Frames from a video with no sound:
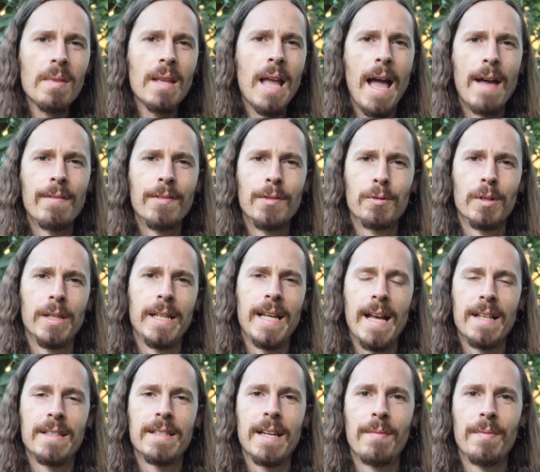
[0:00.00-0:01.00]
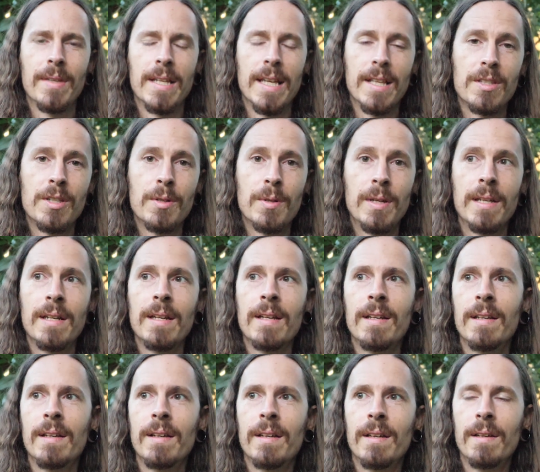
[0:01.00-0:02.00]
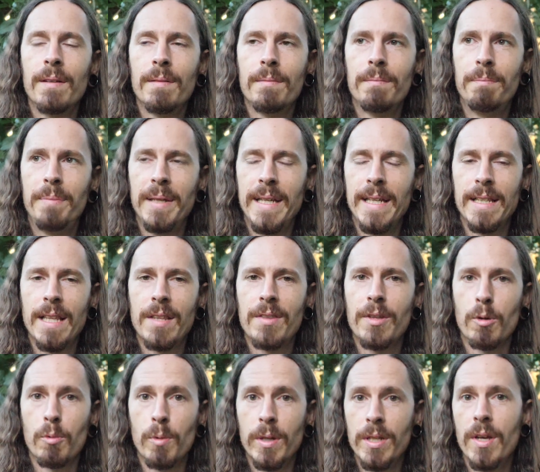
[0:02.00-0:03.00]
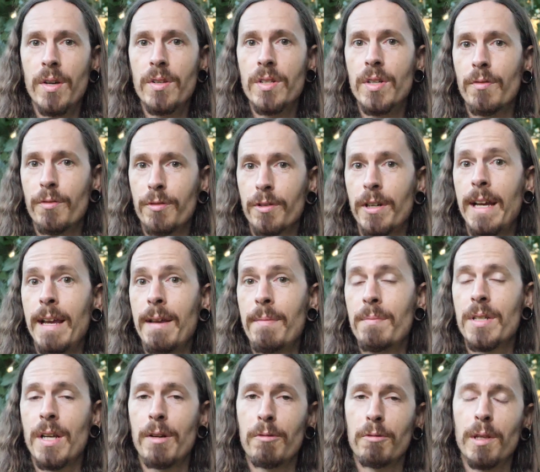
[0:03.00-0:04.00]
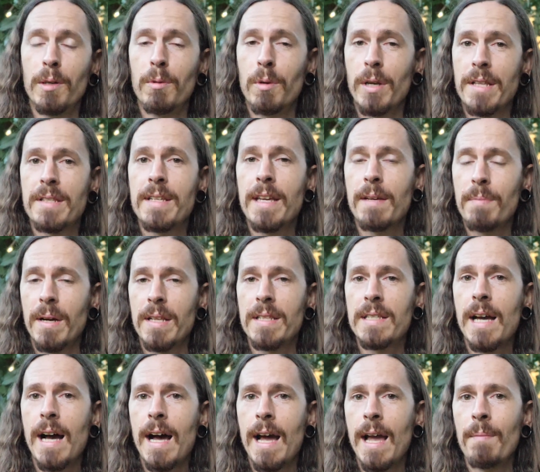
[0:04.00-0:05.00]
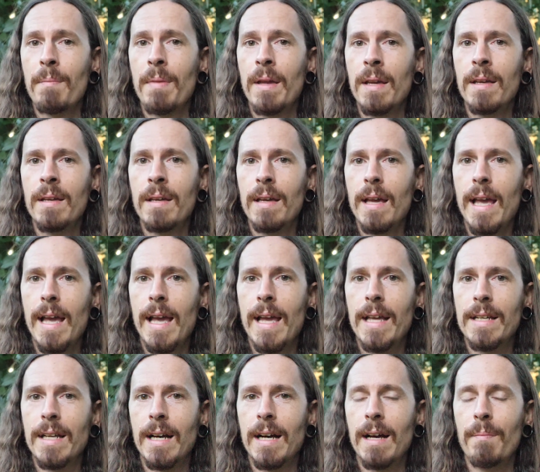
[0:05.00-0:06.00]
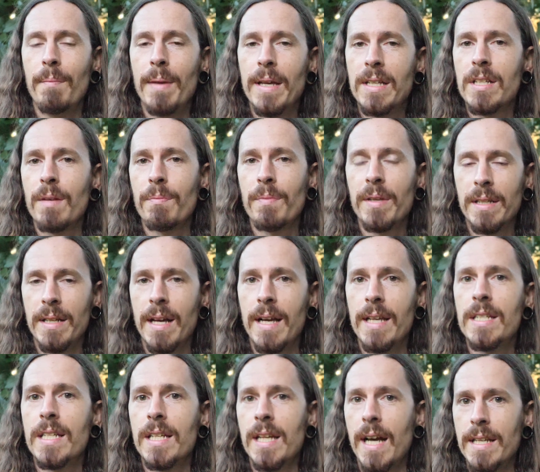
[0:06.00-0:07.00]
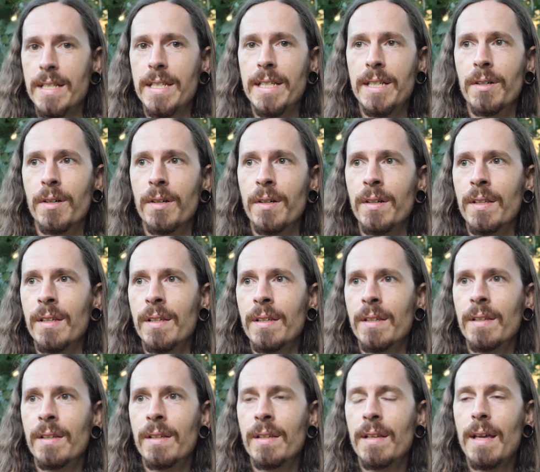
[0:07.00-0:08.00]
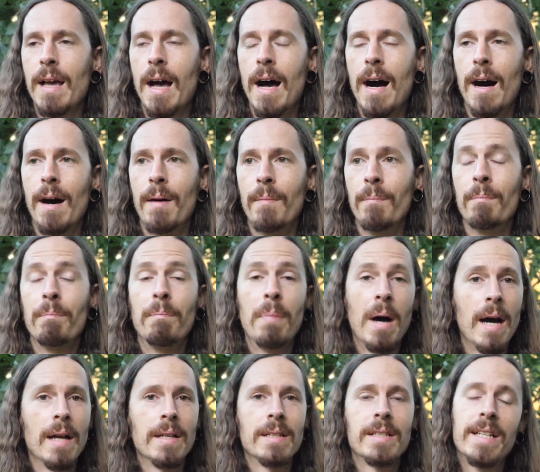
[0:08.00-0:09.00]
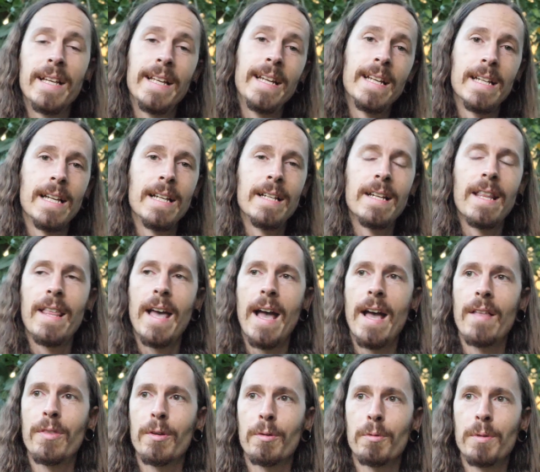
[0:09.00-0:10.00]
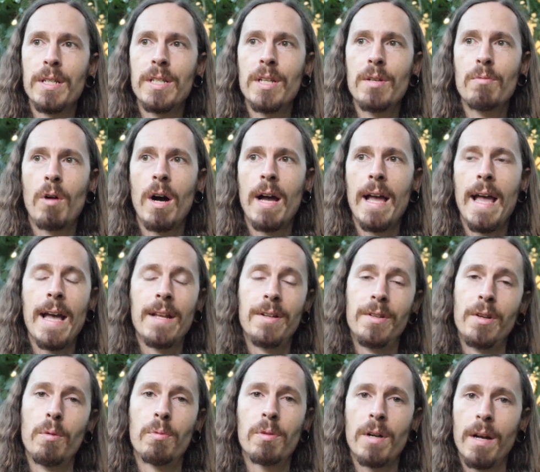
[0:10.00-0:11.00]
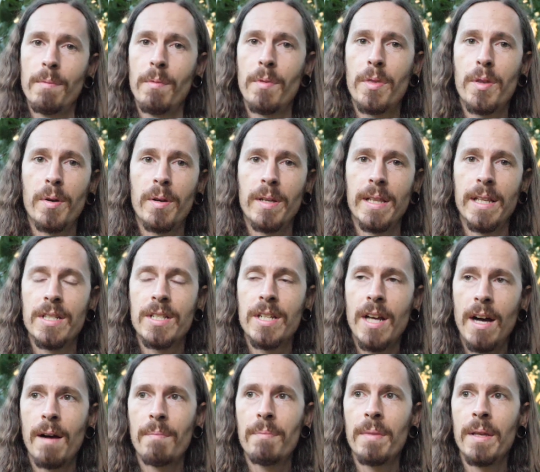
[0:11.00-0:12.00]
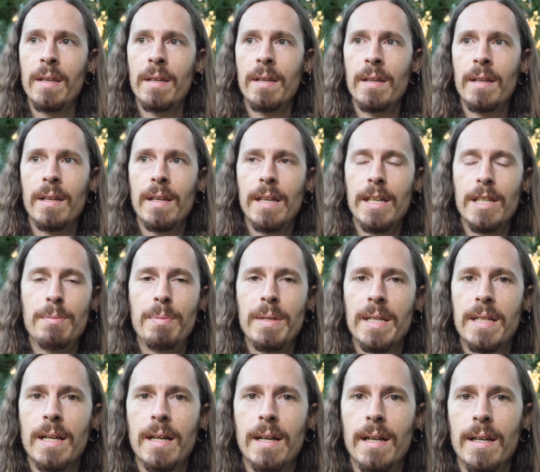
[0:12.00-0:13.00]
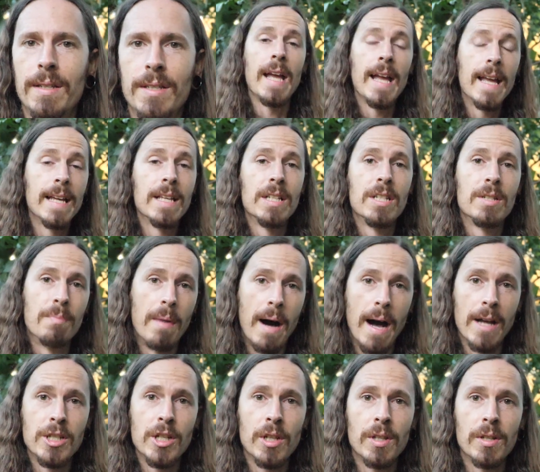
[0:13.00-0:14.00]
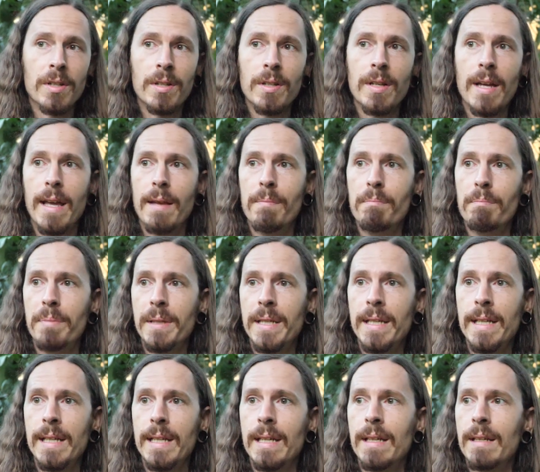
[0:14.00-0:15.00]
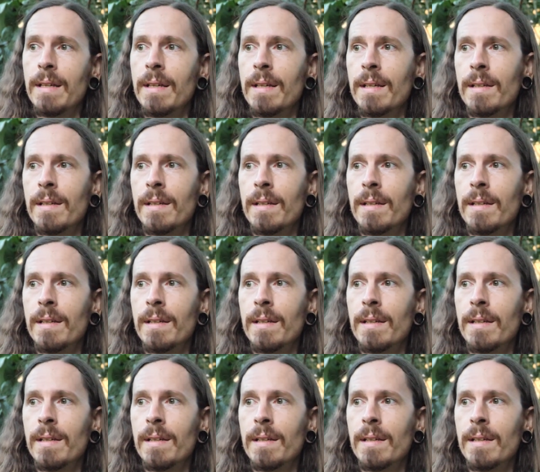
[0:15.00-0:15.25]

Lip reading: I haven't really had time to get to it. Being that they're windows and frames, I really want to take my time and make something nice and ideal. But getting into that, the reason why I had no problem throwing this up is because A, it's modular, and B,